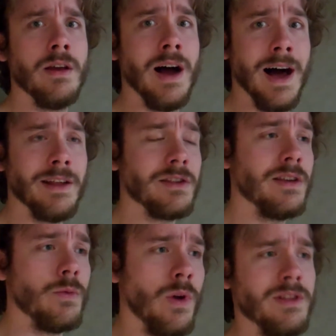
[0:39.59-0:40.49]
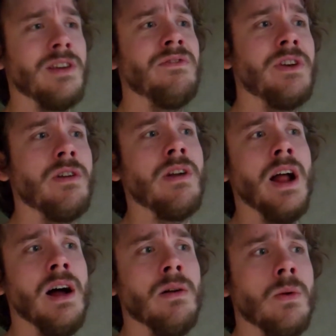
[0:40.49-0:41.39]
honestly, once I figured
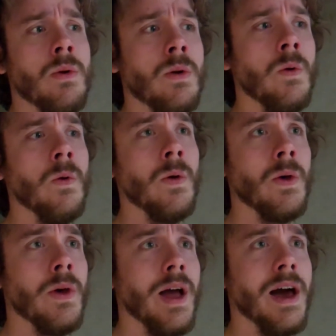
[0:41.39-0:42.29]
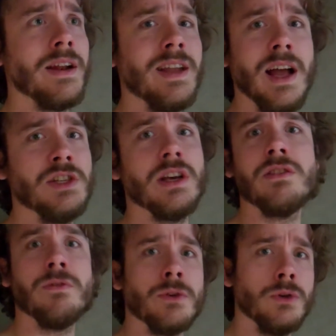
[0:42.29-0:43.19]
out how to
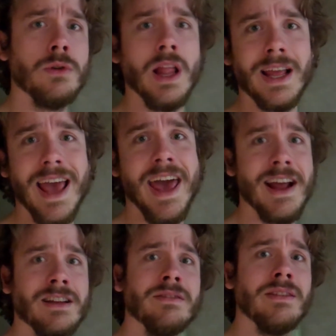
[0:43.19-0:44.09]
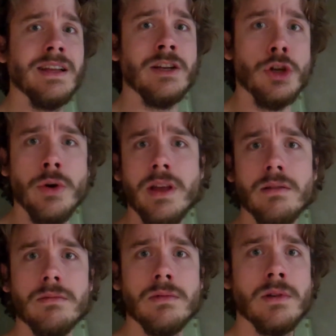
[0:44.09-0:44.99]
digest food, like, actively do it,